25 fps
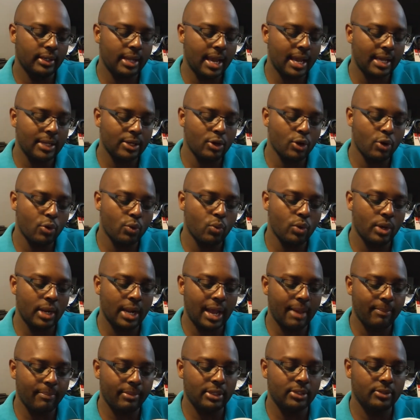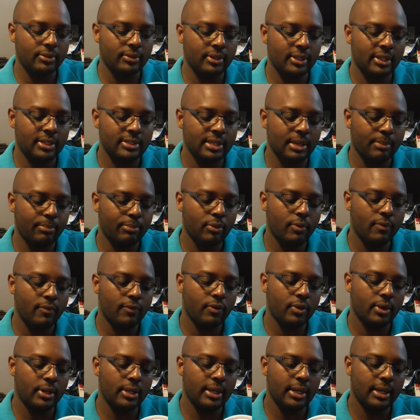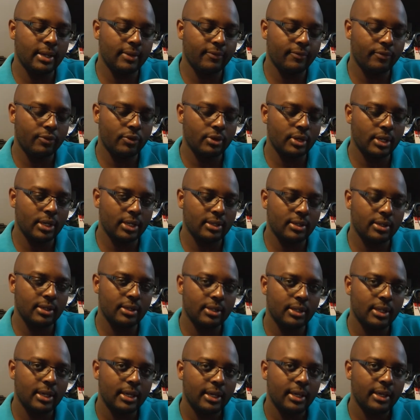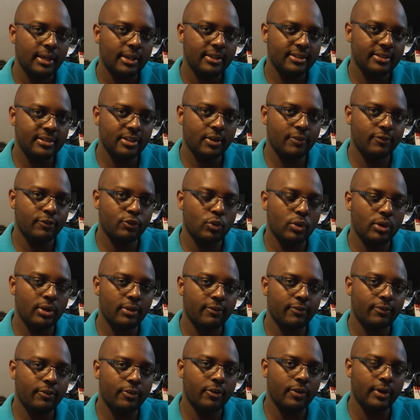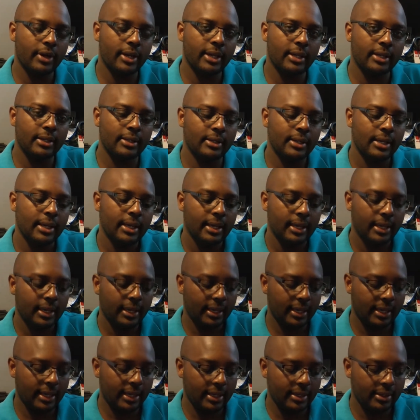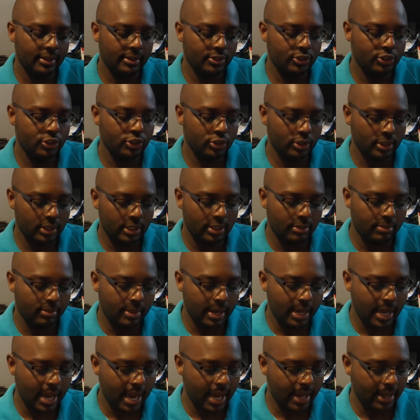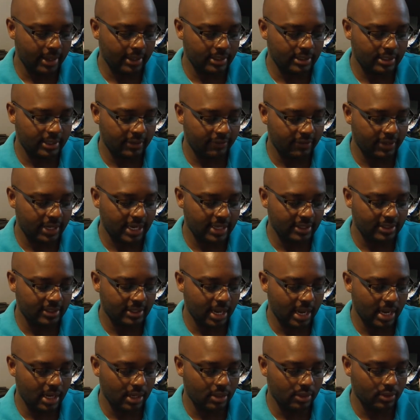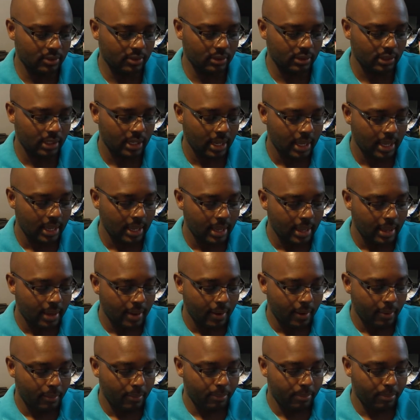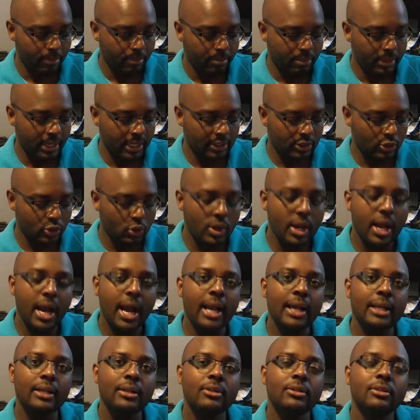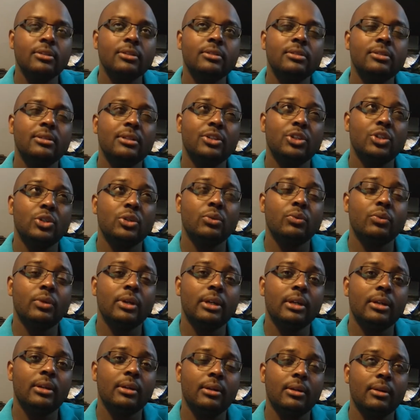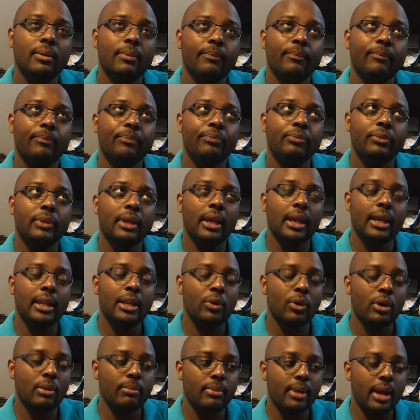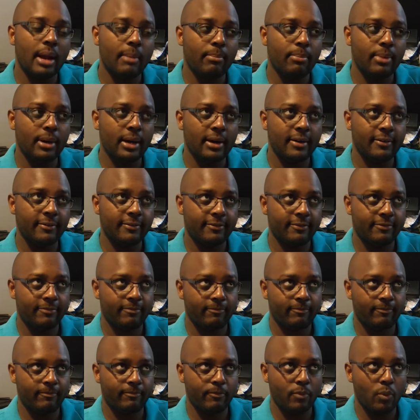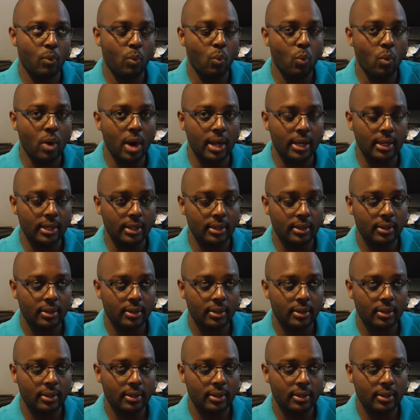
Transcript: I know what happened to this. I put 48 volt in it instead of 24, and it shorted my TVS iron node. But your iron nodes should read anywhere above 1.